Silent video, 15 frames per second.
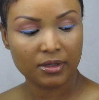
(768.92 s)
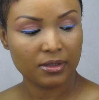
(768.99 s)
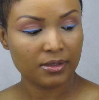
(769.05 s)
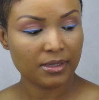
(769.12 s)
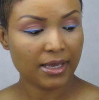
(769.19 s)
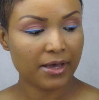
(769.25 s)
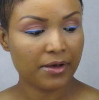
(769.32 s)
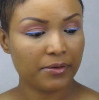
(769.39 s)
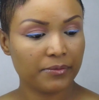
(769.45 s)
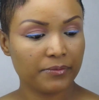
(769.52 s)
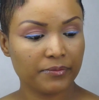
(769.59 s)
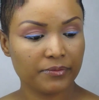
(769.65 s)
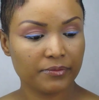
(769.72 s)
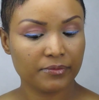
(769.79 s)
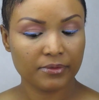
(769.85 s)
Now,
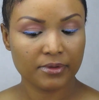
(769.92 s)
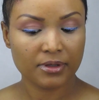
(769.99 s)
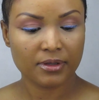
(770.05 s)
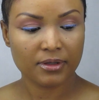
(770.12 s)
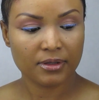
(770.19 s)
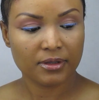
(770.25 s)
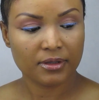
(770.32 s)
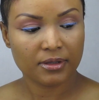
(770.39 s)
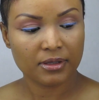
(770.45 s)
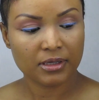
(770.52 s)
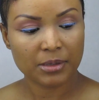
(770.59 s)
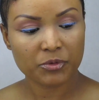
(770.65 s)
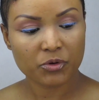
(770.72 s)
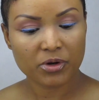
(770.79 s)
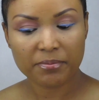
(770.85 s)

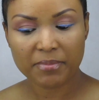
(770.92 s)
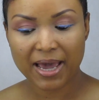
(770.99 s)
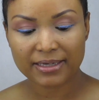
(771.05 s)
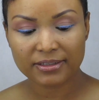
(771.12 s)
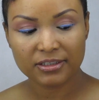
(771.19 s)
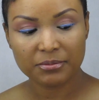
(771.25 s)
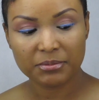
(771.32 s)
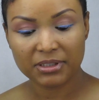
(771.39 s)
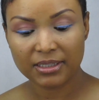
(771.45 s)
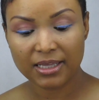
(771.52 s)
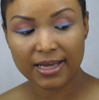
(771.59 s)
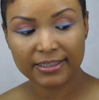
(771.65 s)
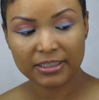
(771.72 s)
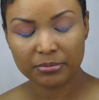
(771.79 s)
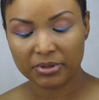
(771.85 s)
I'm going back to the
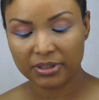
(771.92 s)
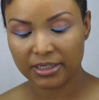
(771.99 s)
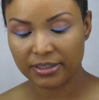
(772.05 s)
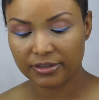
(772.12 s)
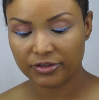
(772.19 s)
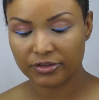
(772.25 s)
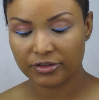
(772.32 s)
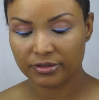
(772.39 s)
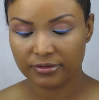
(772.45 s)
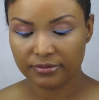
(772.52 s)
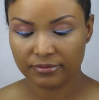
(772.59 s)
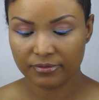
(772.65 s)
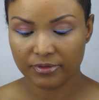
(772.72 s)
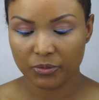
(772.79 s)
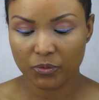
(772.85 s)
Milani blush,
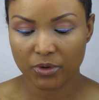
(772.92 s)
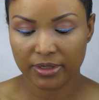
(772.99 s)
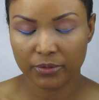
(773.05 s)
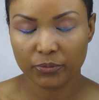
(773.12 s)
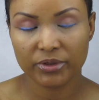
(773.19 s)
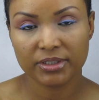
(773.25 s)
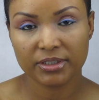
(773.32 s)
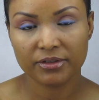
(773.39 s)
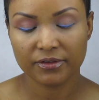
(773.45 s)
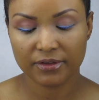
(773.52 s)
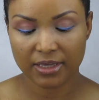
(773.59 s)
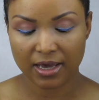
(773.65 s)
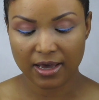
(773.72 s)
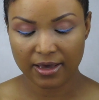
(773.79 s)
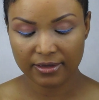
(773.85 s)
the one that we did on the
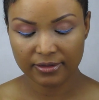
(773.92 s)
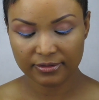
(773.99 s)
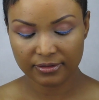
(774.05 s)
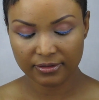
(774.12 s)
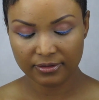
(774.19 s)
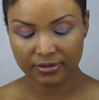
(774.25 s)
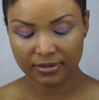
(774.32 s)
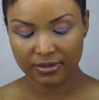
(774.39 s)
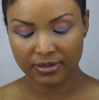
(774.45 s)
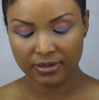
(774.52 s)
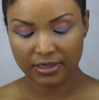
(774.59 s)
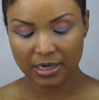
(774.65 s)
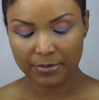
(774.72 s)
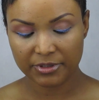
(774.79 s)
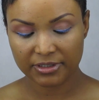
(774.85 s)
eyes.
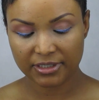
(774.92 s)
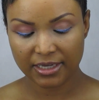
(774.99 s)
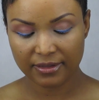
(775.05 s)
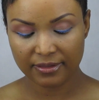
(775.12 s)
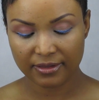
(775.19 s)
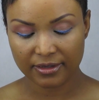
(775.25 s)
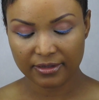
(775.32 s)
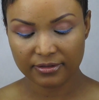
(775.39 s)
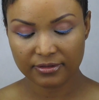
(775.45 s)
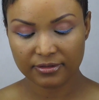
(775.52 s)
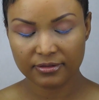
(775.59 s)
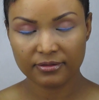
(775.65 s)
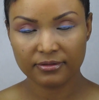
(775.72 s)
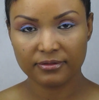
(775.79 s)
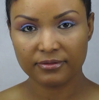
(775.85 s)
I'm going to take this
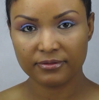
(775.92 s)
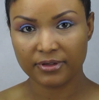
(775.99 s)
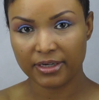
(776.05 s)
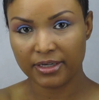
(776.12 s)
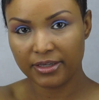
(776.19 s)
right